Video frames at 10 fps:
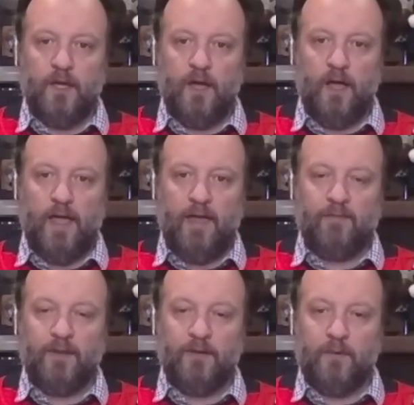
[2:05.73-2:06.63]

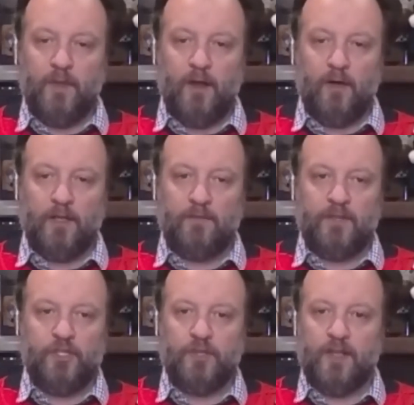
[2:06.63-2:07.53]
Evan, and I'll give
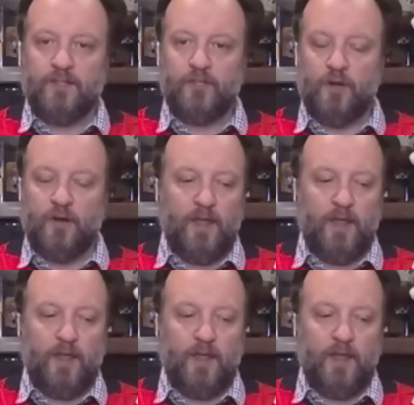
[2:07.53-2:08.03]
you guys a turn.